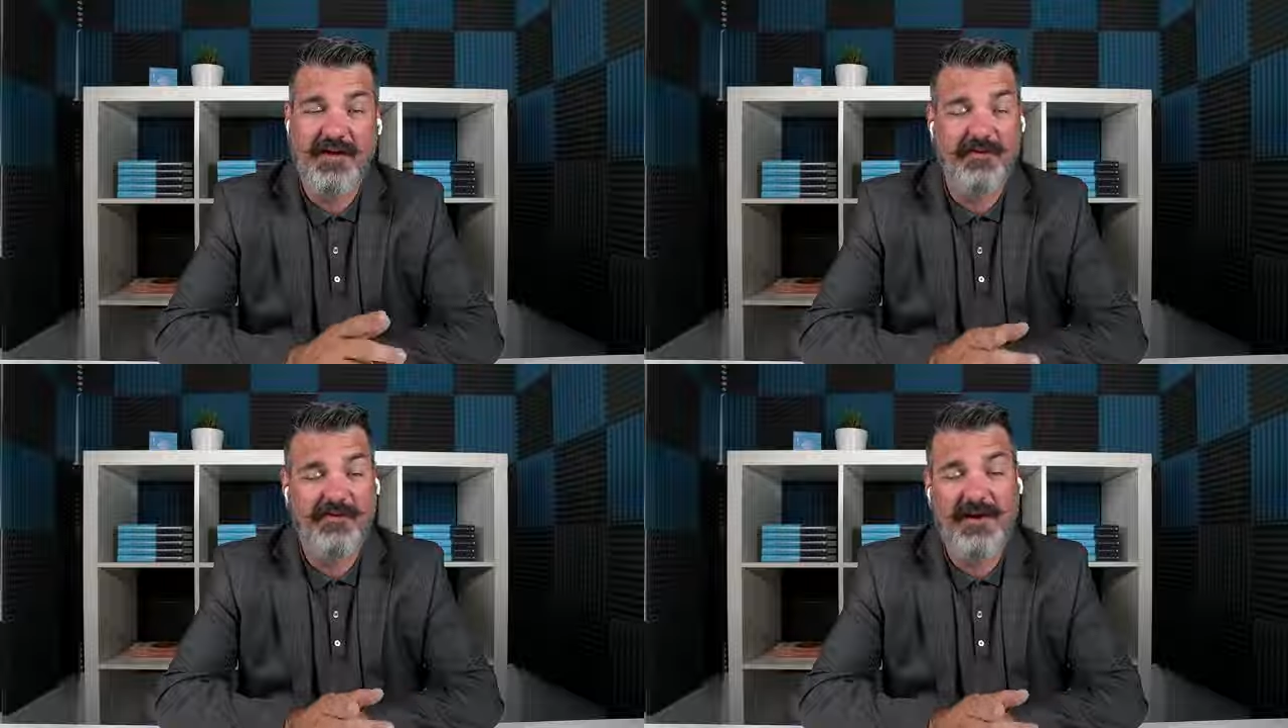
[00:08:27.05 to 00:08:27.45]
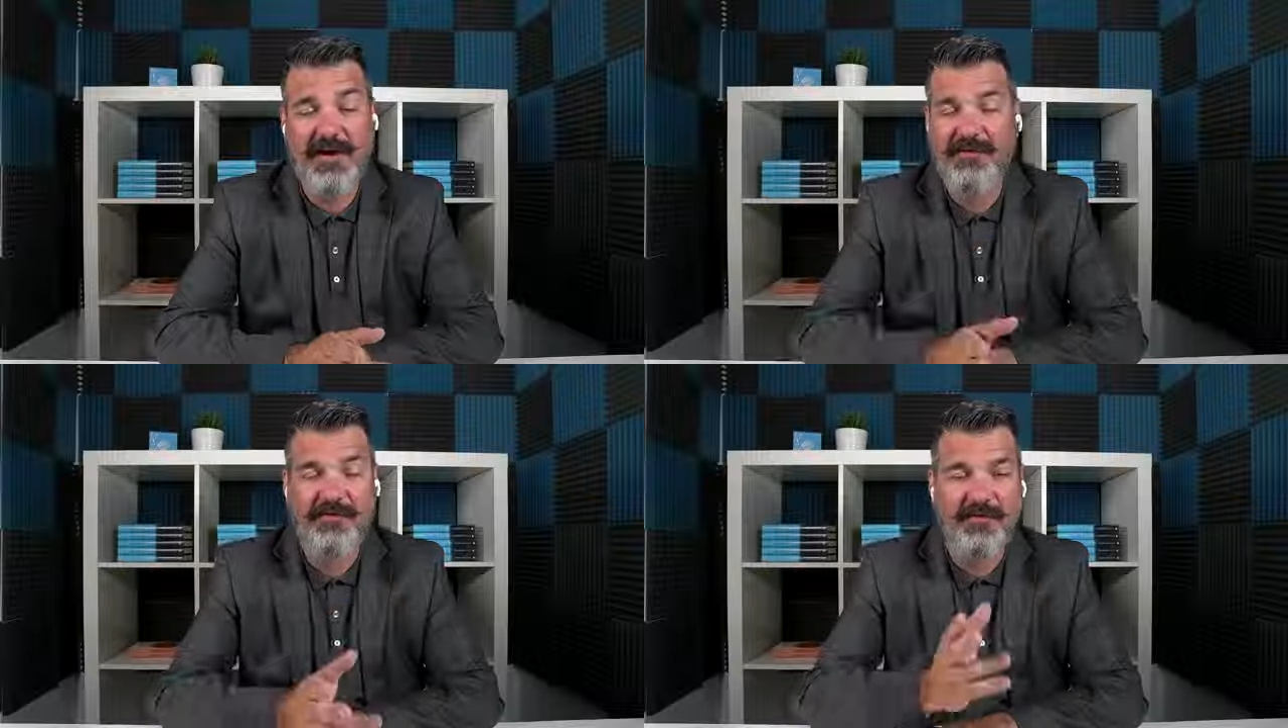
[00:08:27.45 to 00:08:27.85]
It was
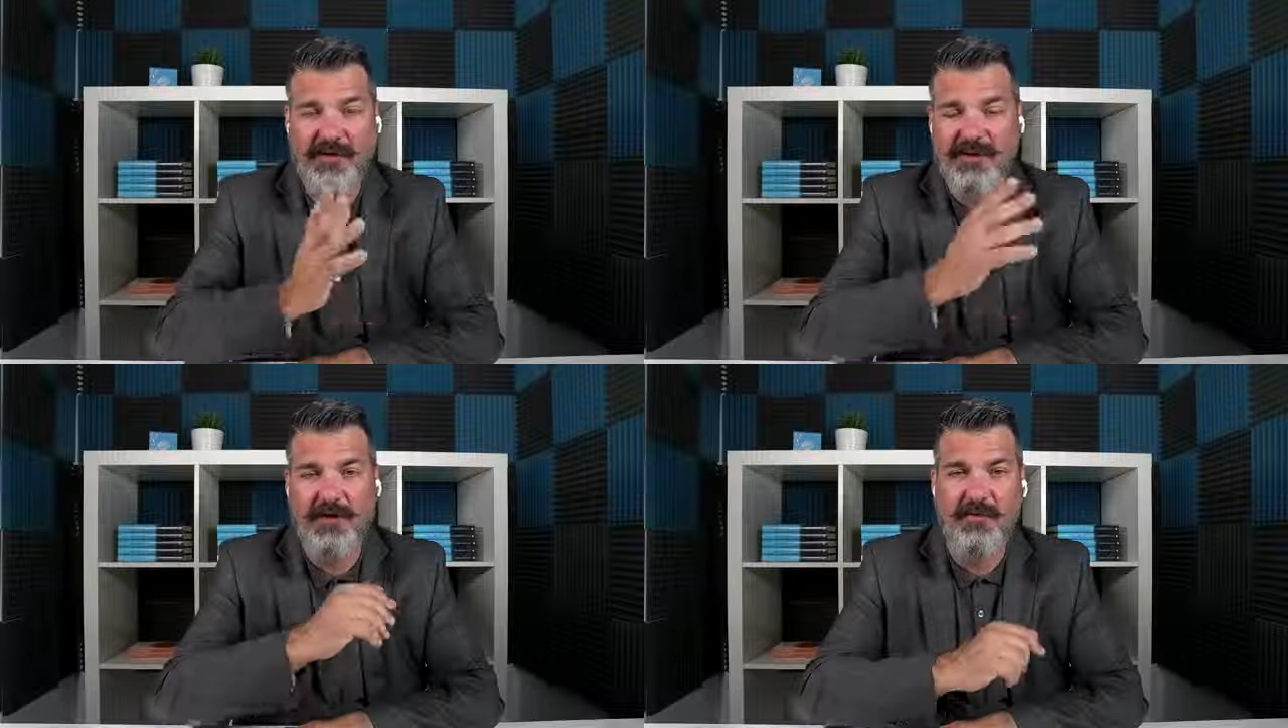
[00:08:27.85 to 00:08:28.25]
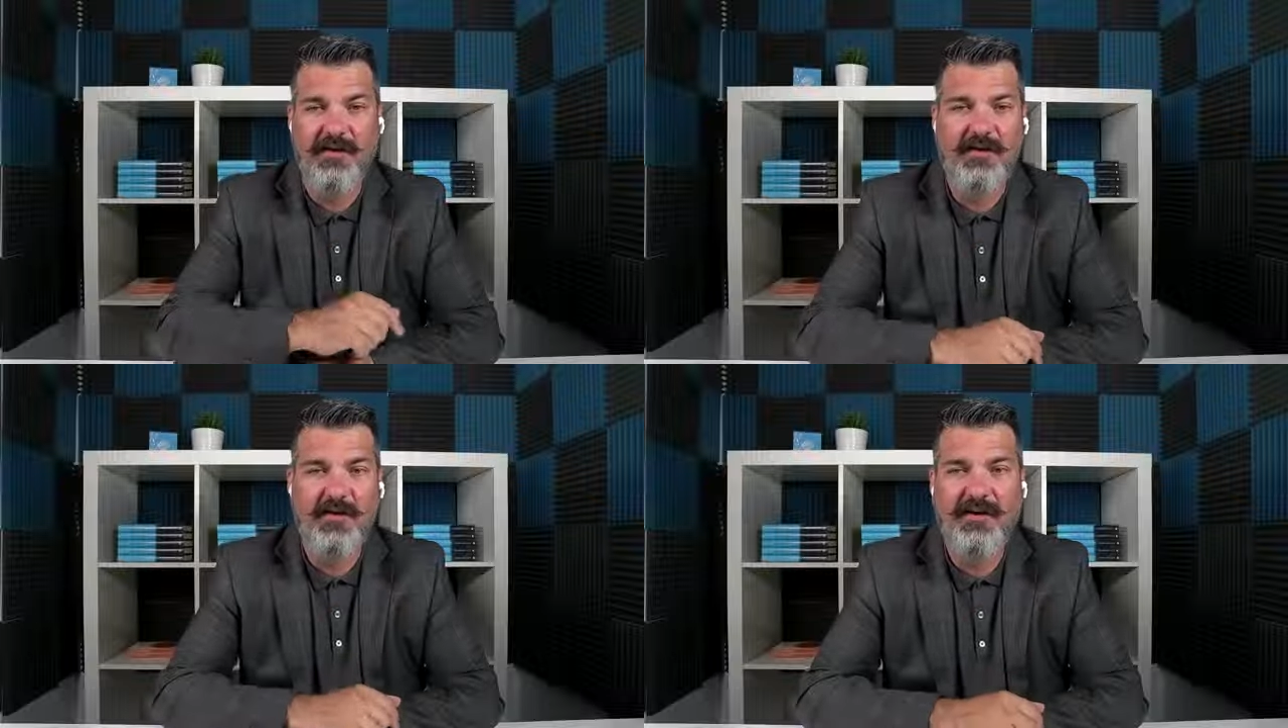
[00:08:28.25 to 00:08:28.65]
kind of interesting. You know,
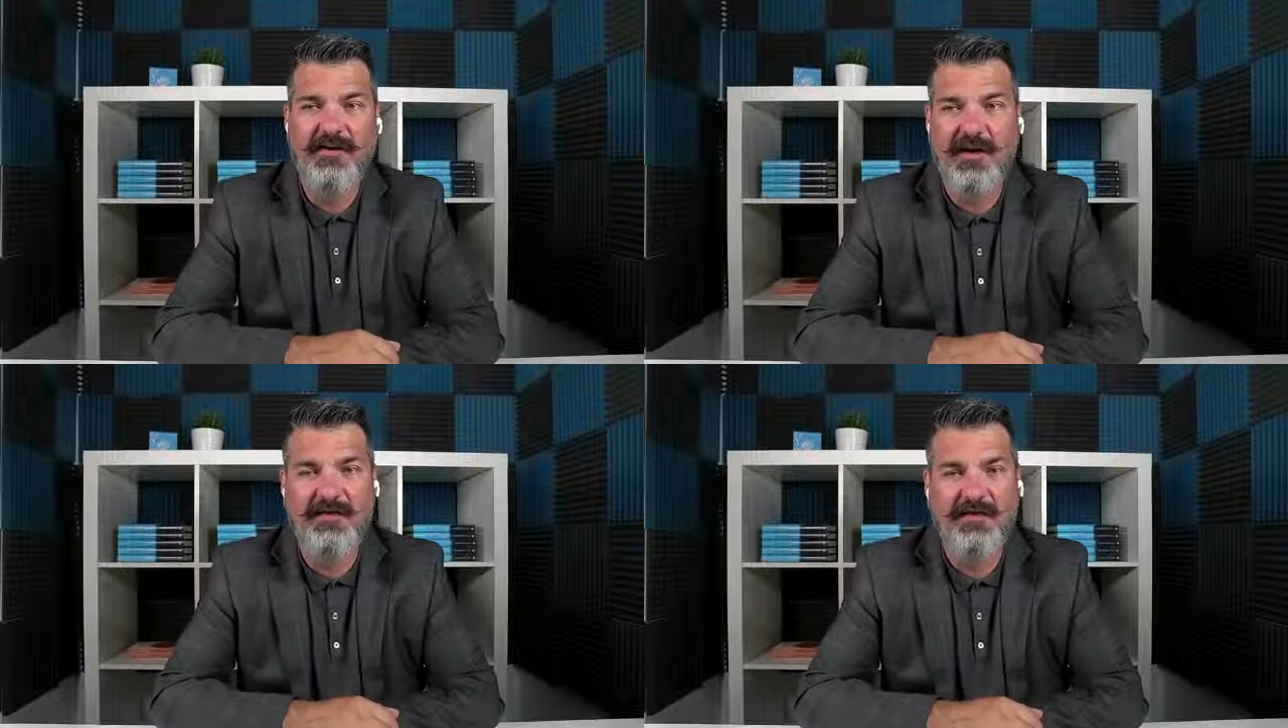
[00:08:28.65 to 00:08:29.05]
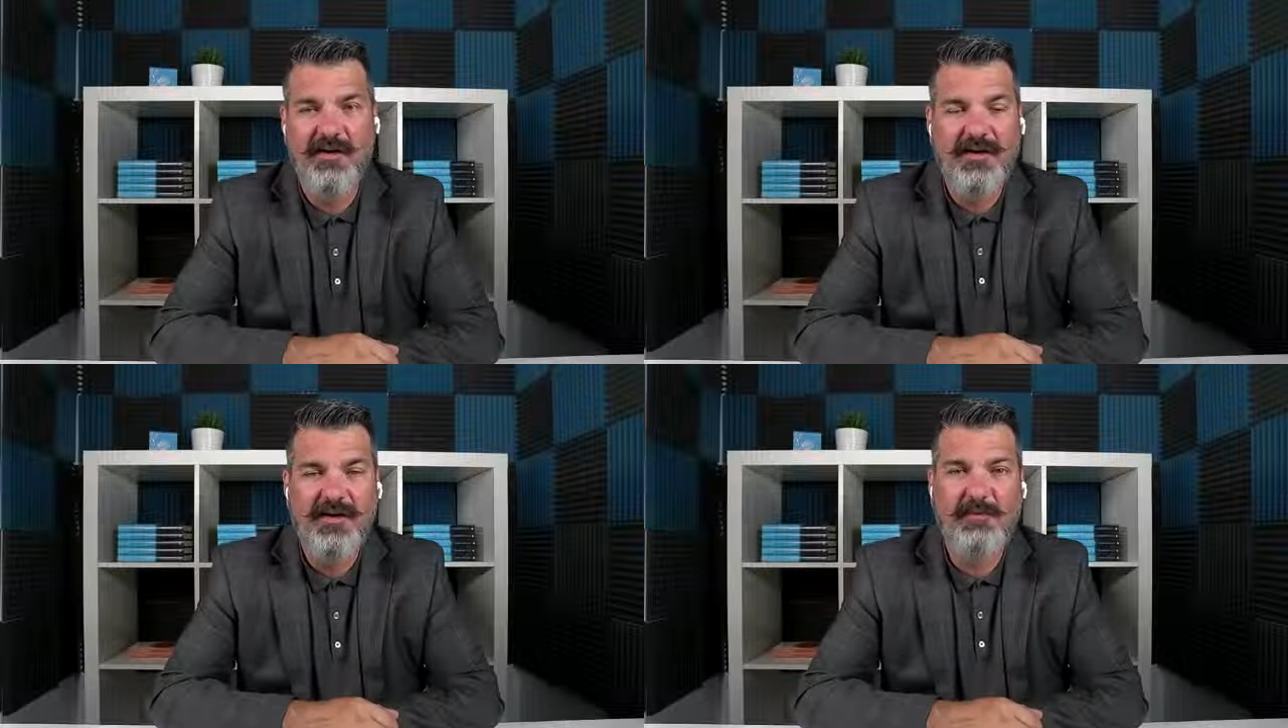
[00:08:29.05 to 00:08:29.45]
we, you and I talked
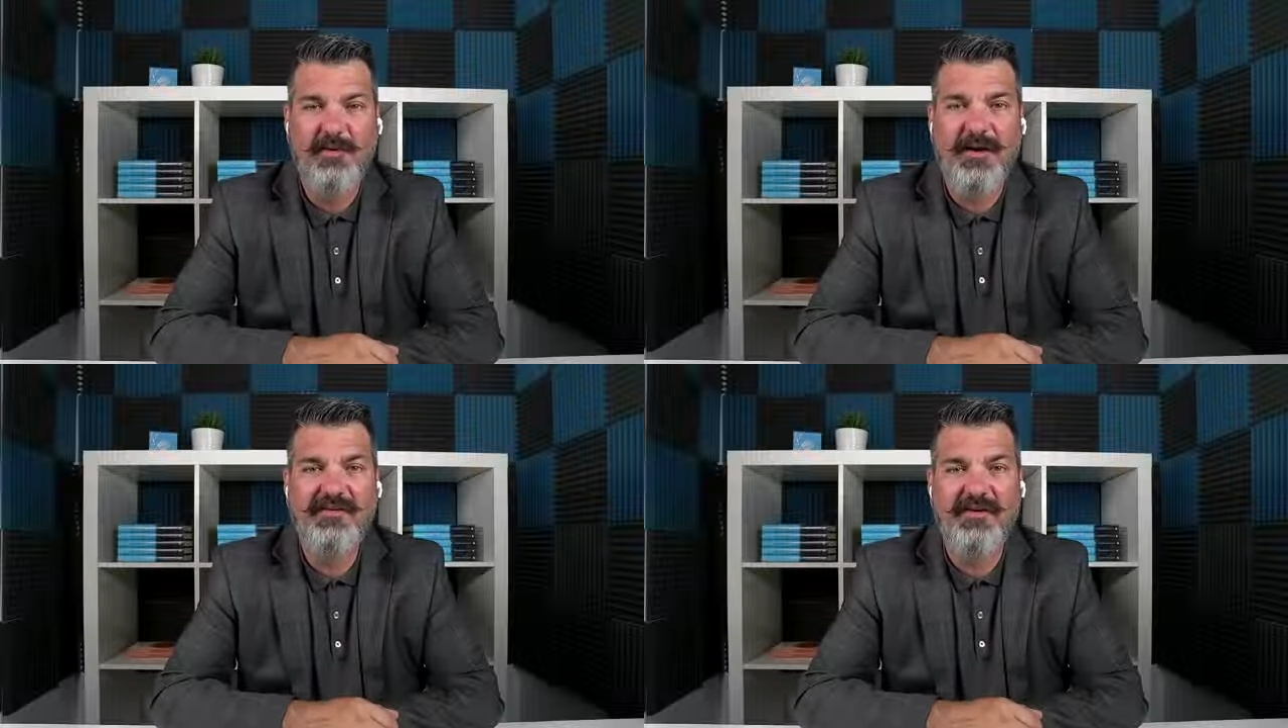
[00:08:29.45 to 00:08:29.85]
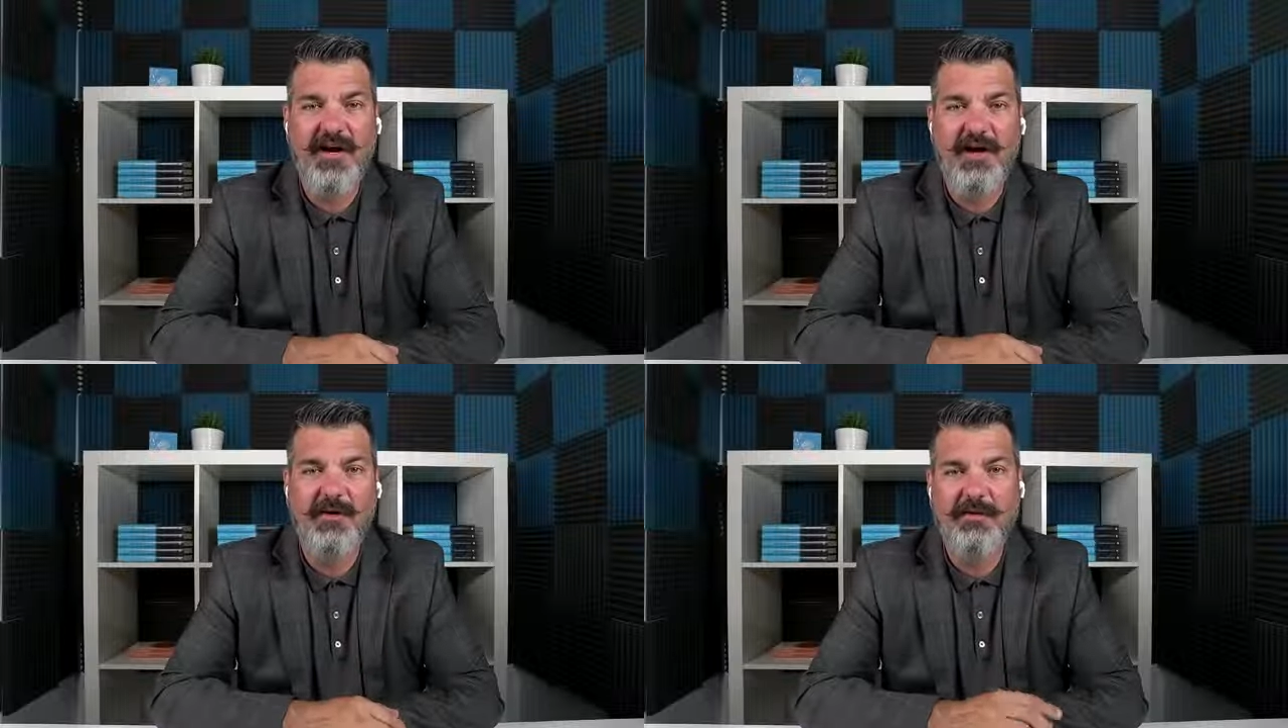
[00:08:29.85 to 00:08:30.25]
a couple weeks
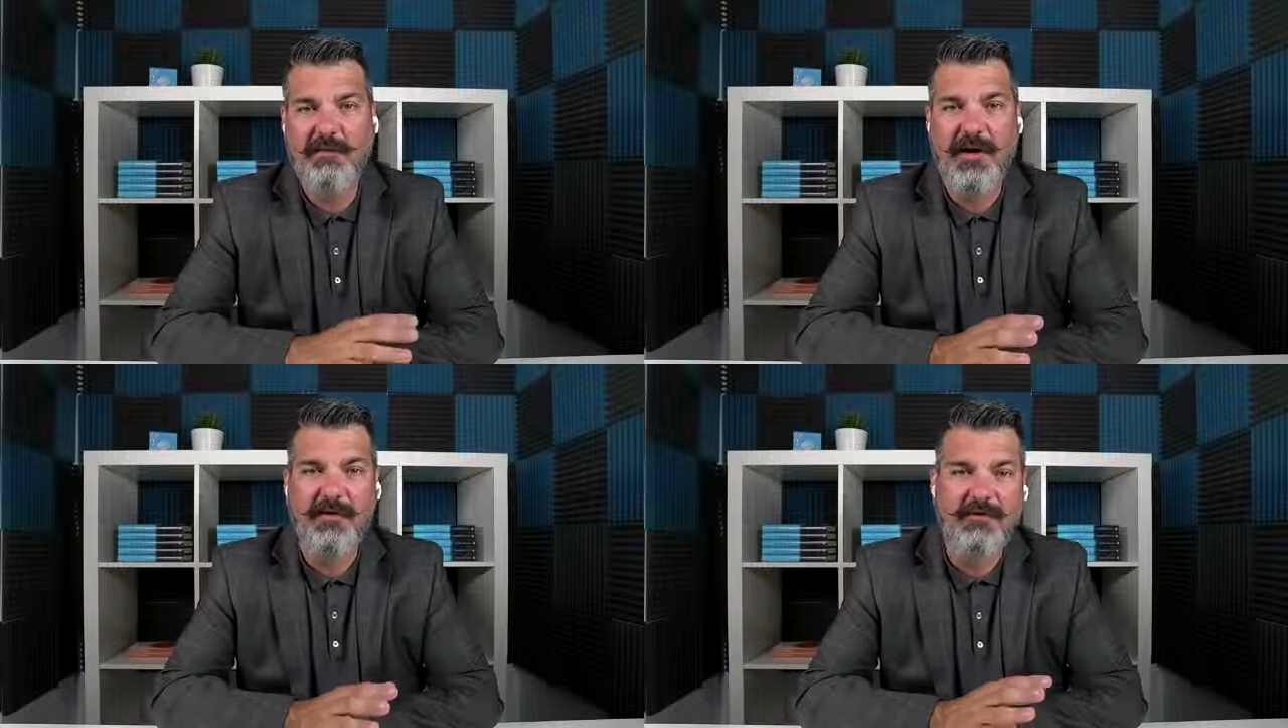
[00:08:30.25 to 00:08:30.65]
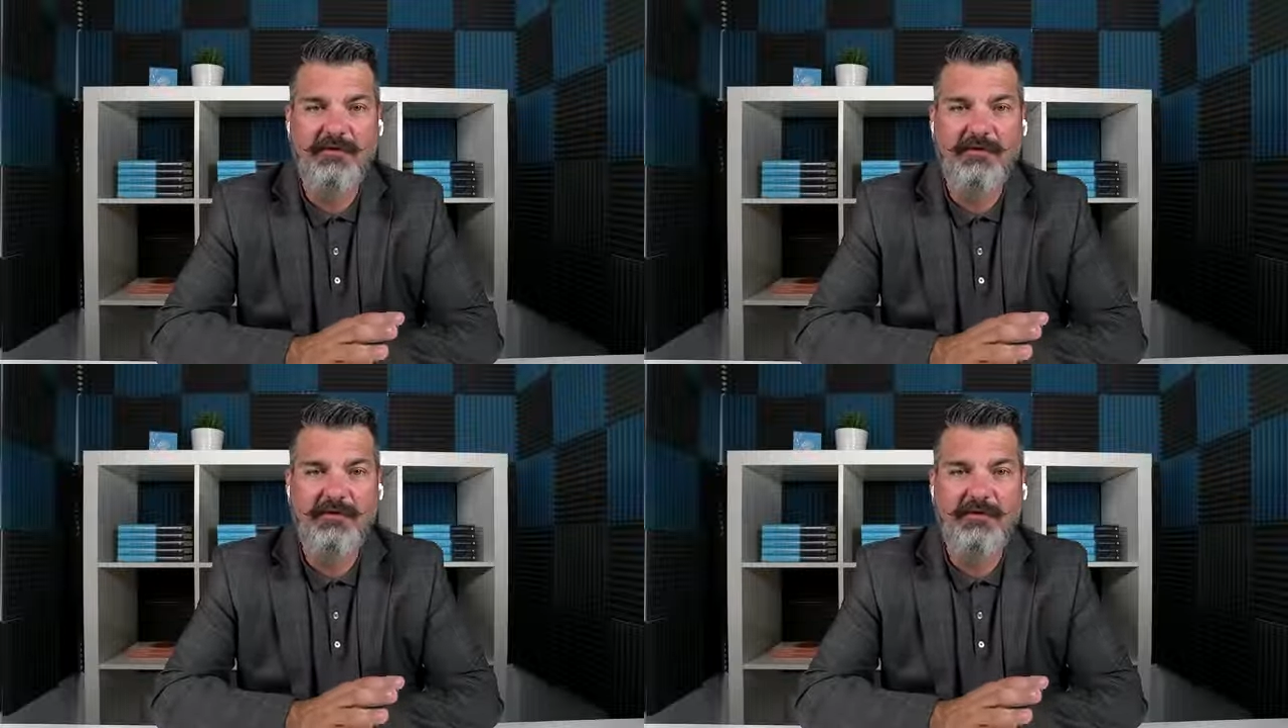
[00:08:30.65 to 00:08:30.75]
ago and about